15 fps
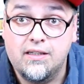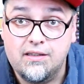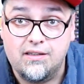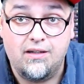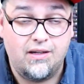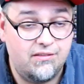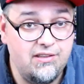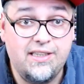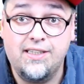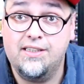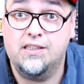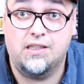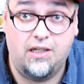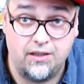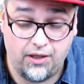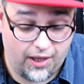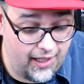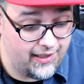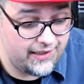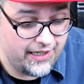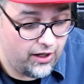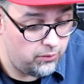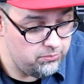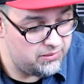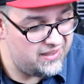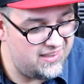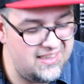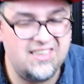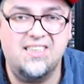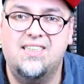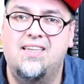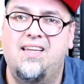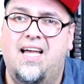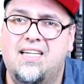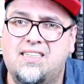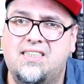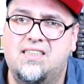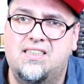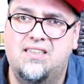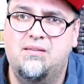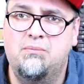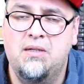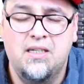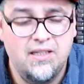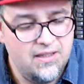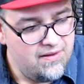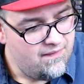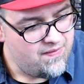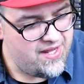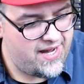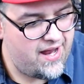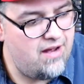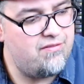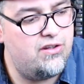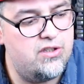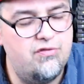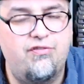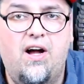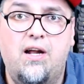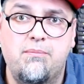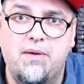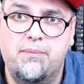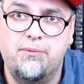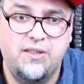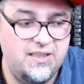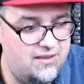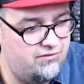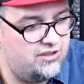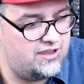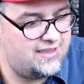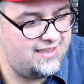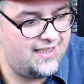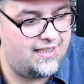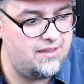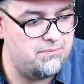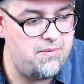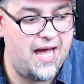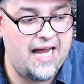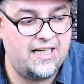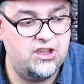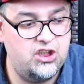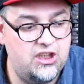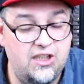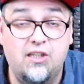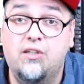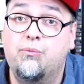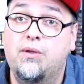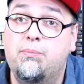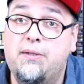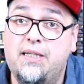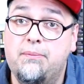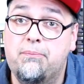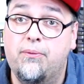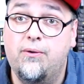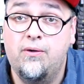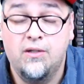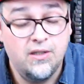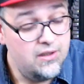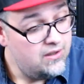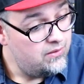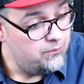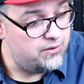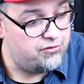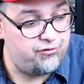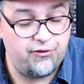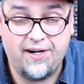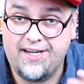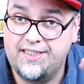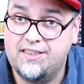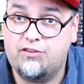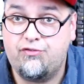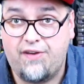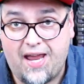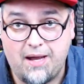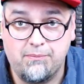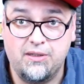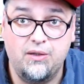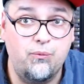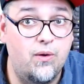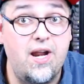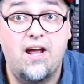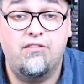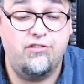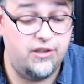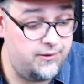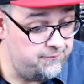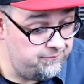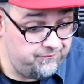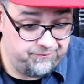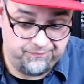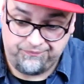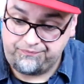You know, everything's online now, but this is the last system that I have those fond memories of just kicking back, chilling with people, with friends, family, whatever,